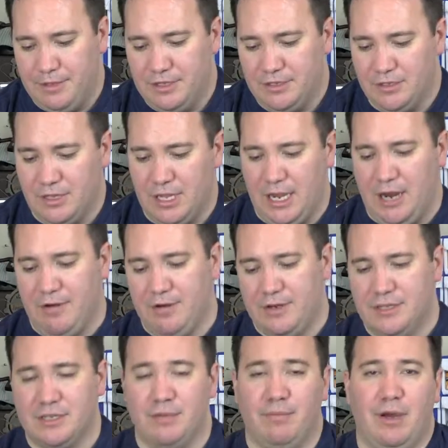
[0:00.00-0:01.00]
these are the
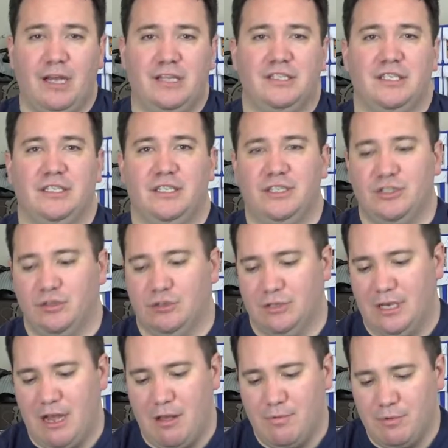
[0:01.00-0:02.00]
Aries Composite digital
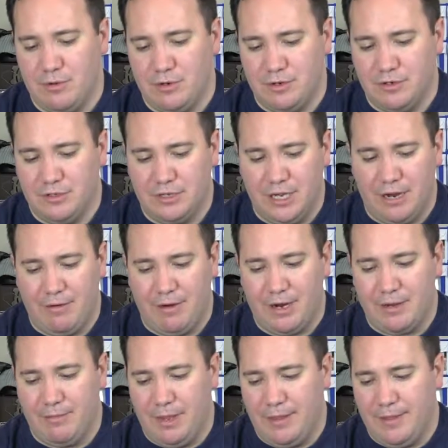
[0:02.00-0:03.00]
calipers. I
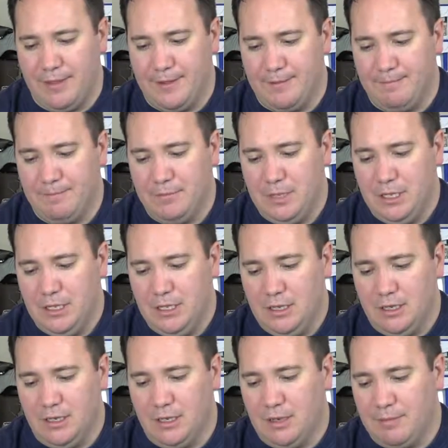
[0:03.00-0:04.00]
recommend them.
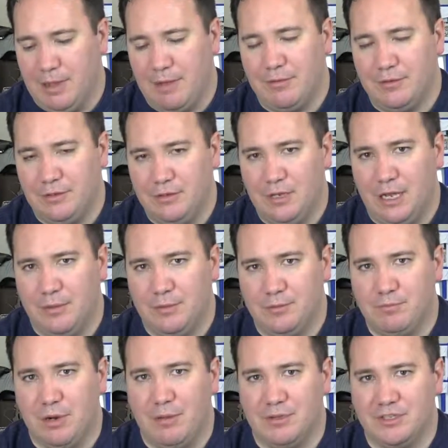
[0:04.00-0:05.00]
I
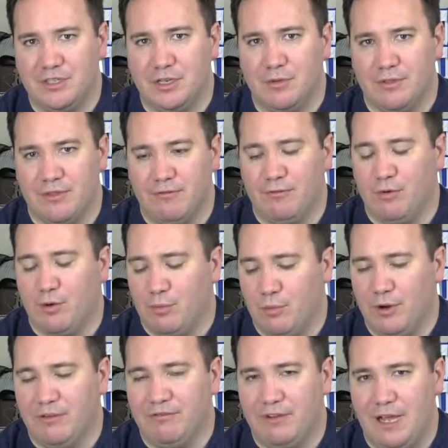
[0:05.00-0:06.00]
would probably stick with the
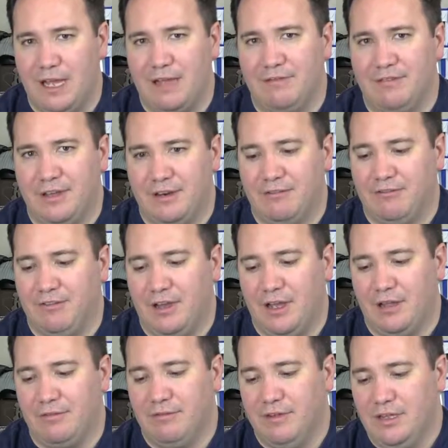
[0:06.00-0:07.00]
4.5 out of
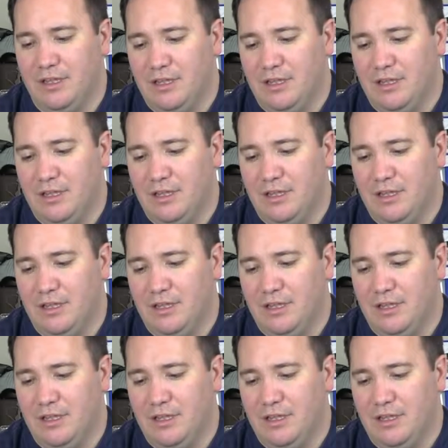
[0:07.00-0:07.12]
5.